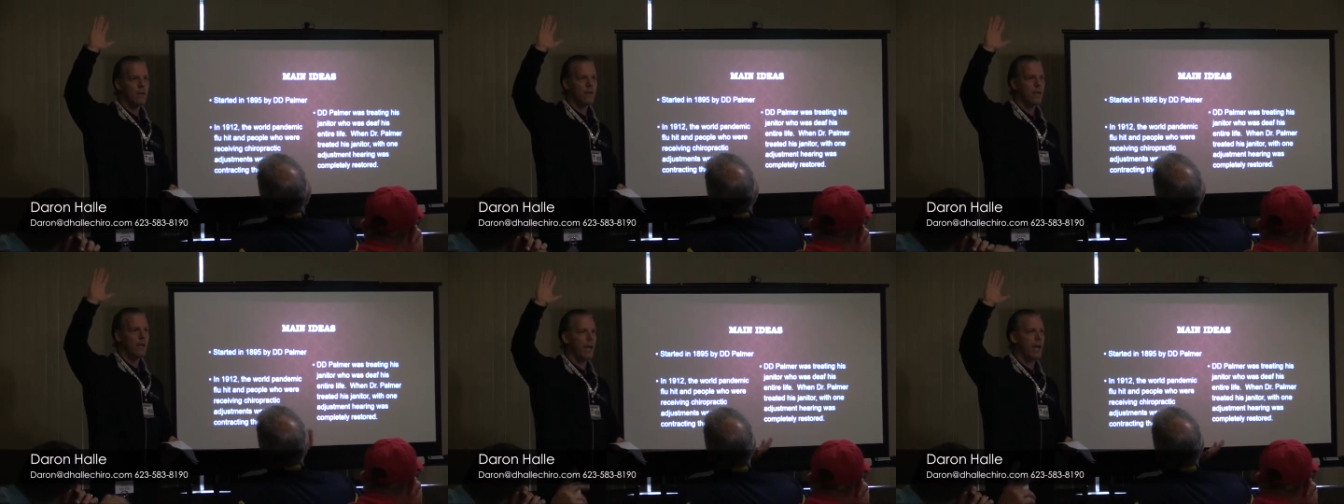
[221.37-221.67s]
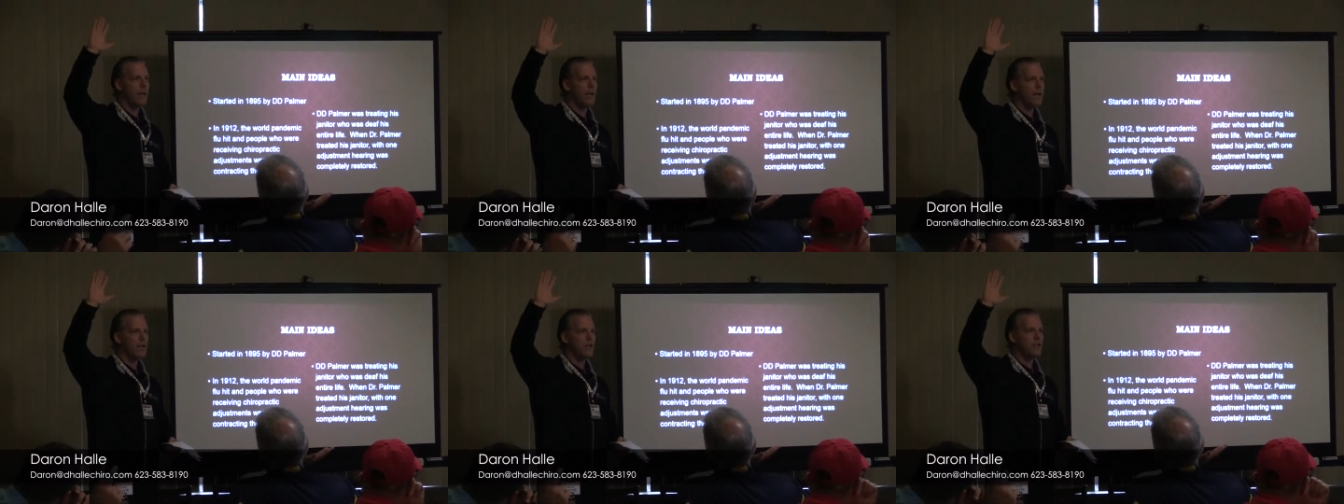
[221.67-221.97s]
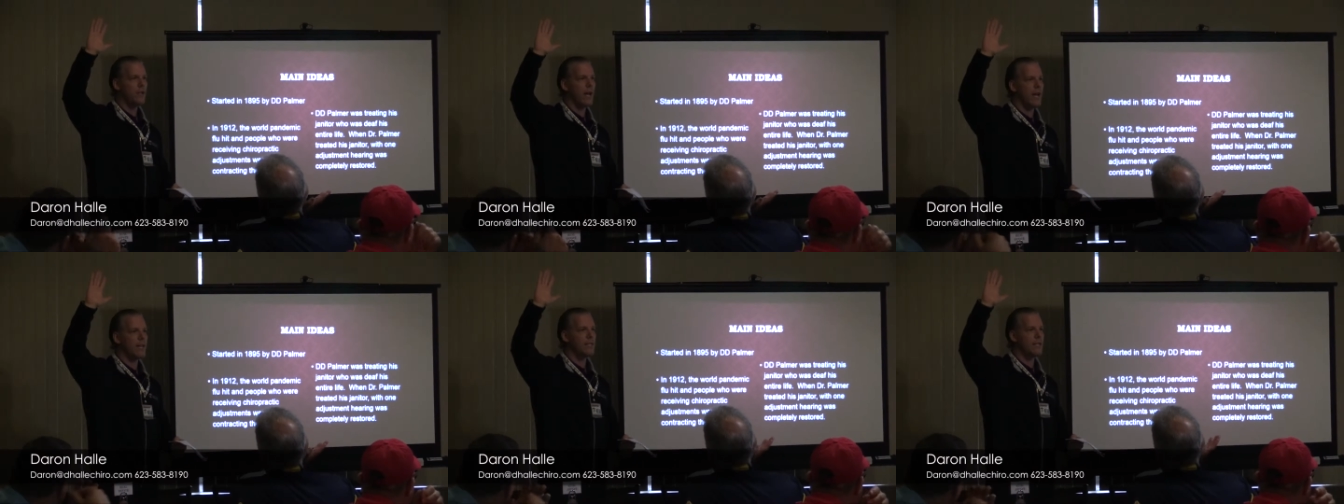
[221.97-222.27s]
Okay,
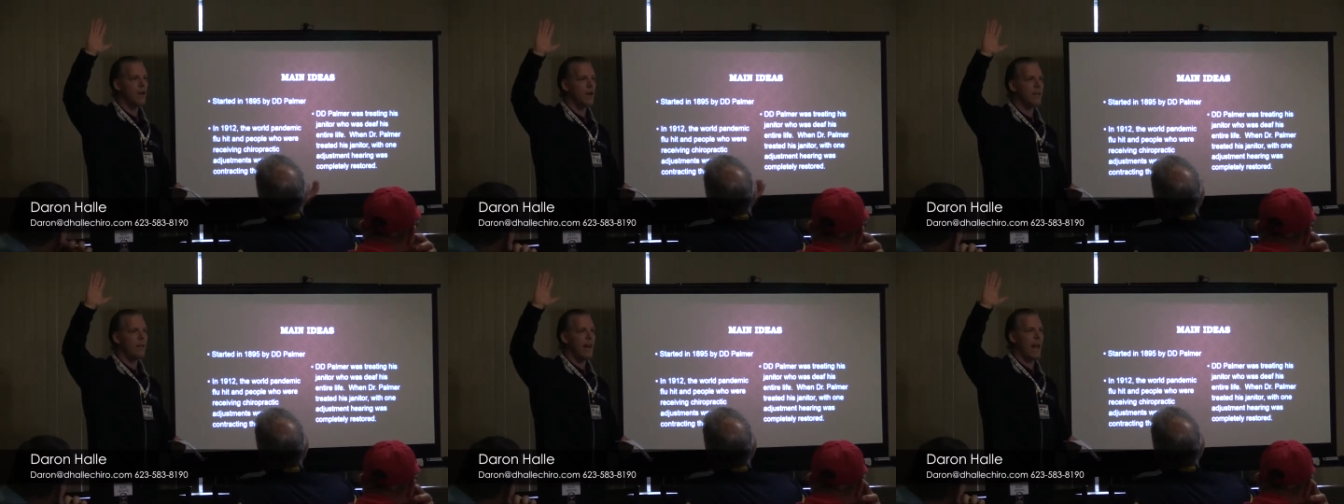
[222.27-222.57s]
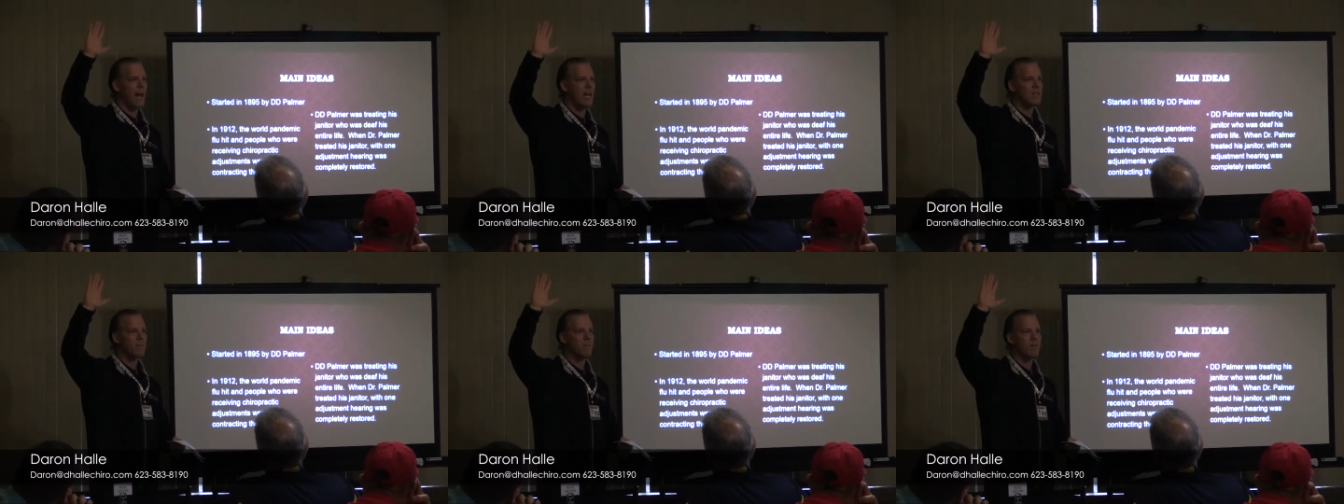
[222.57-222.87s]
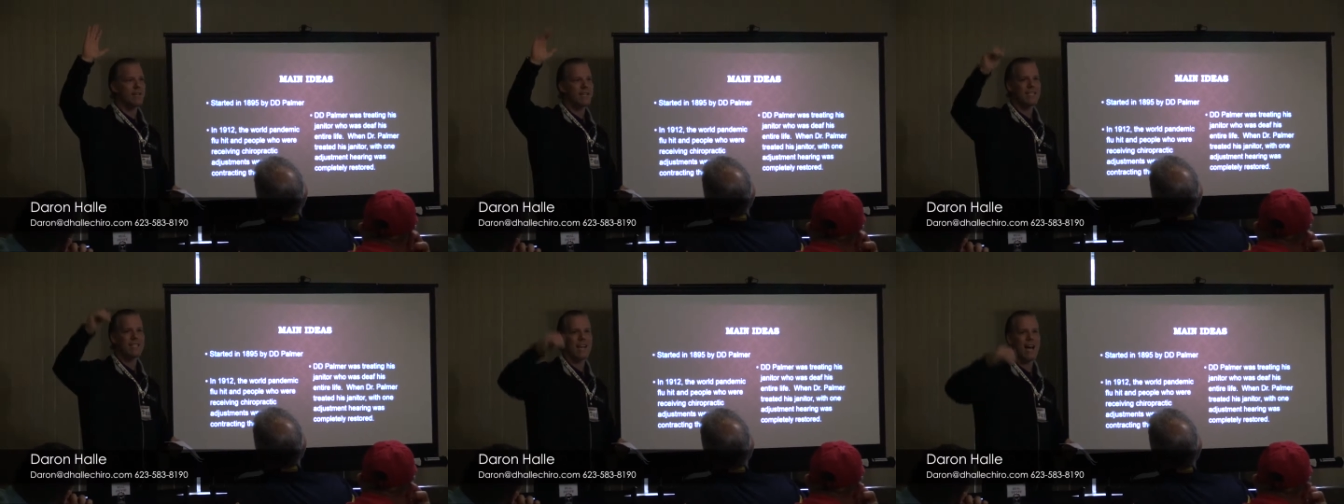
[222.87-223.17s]
do you guys know that
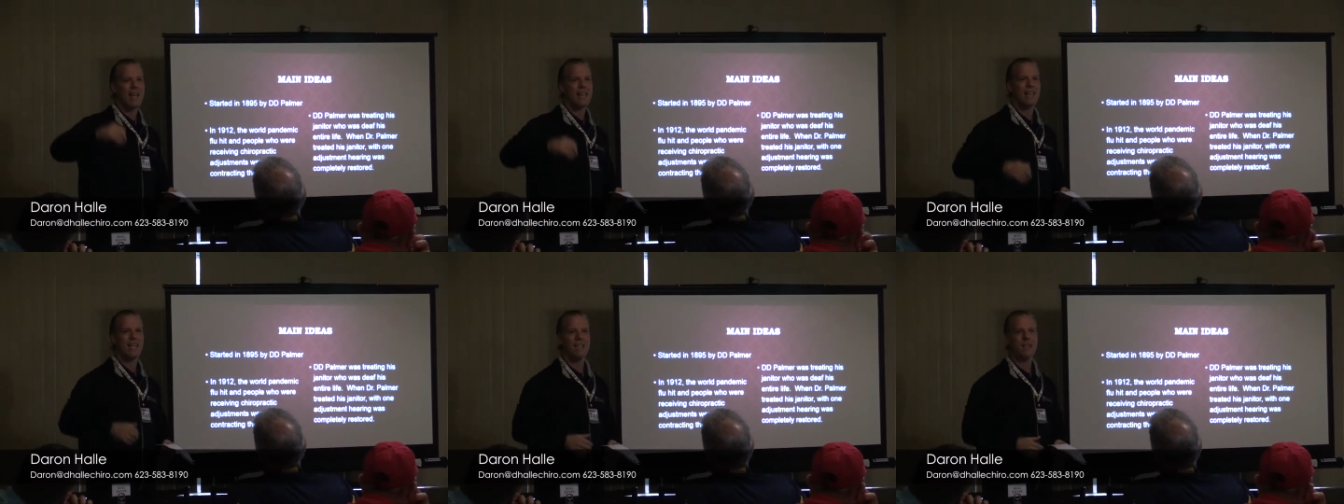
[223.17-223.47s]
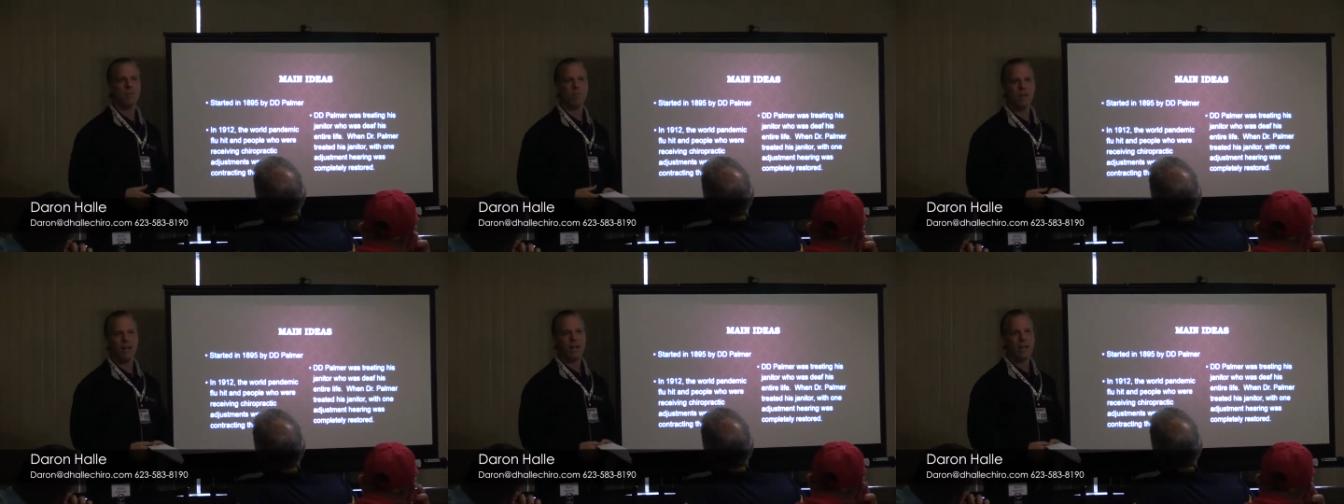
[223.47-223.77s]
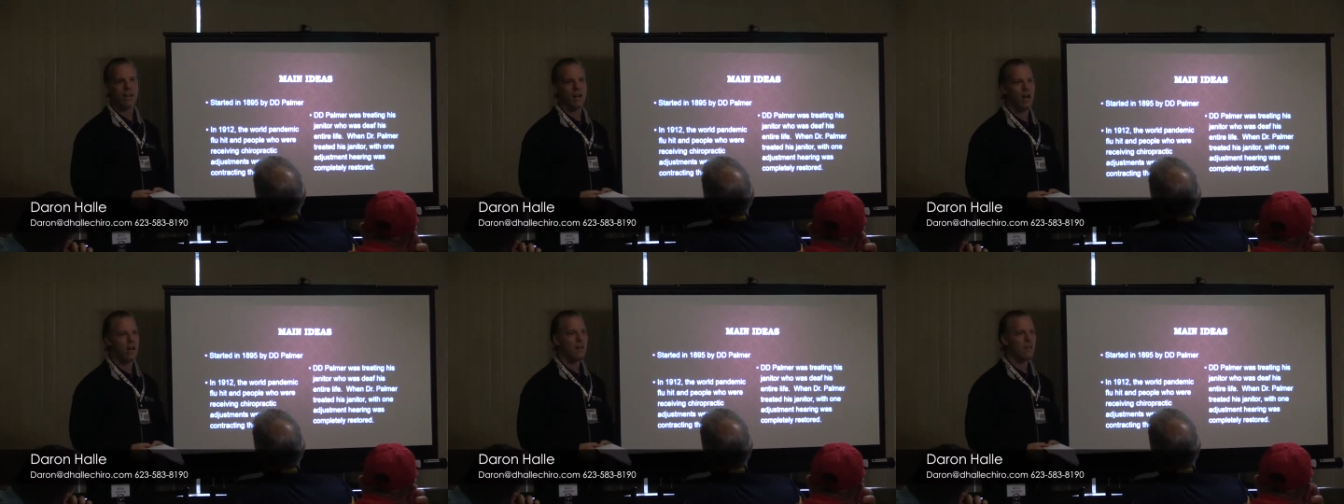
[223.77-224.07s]
aspirin does not thin the
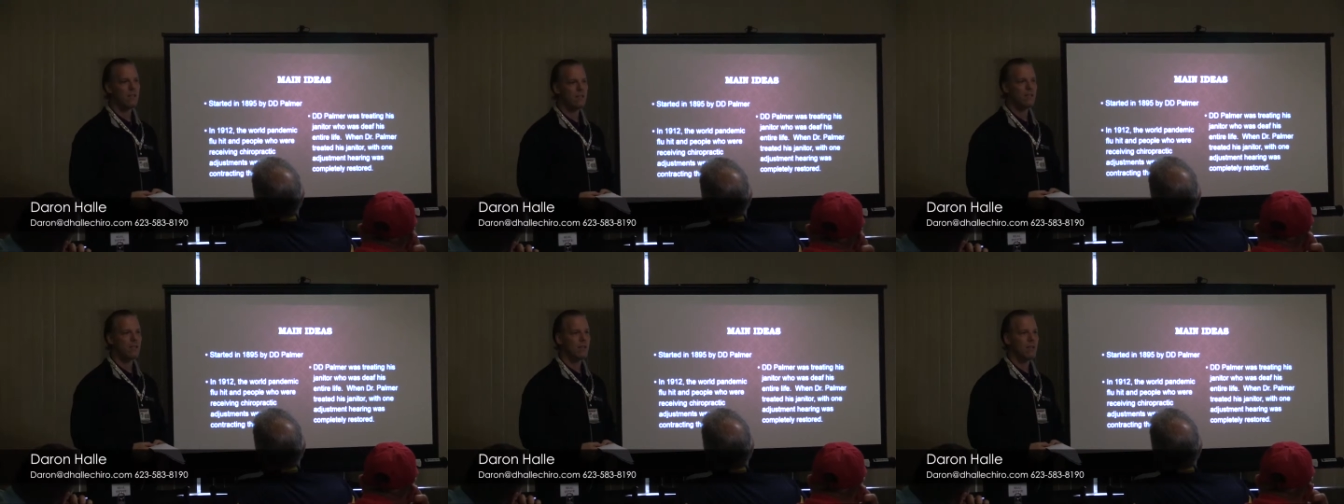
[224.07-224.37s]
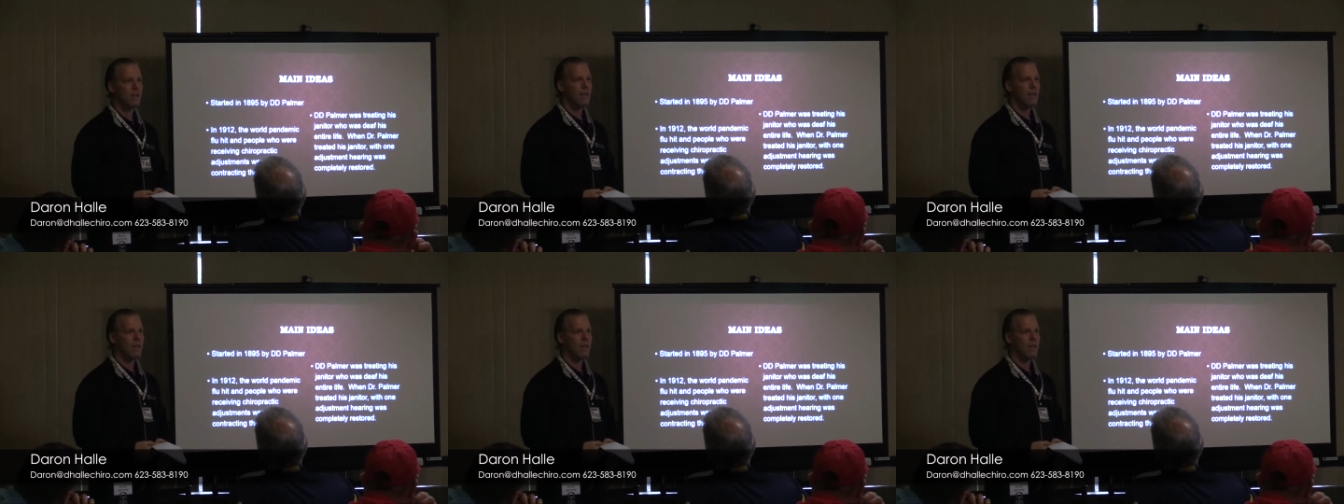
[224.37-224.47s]
blood at all?